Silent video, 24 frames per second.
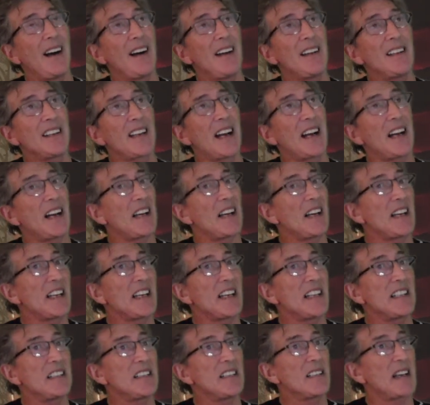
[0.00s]

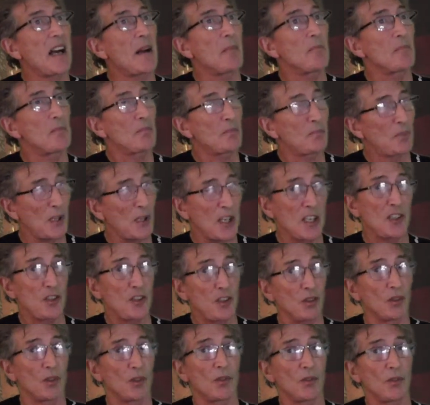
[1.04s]
I am pretty
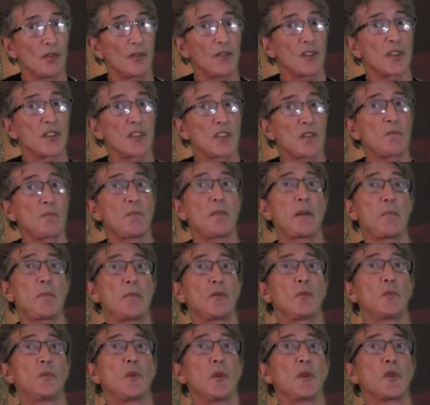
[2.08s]
sure that some
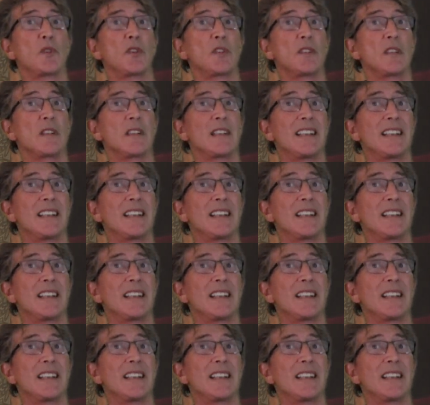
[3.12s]
people would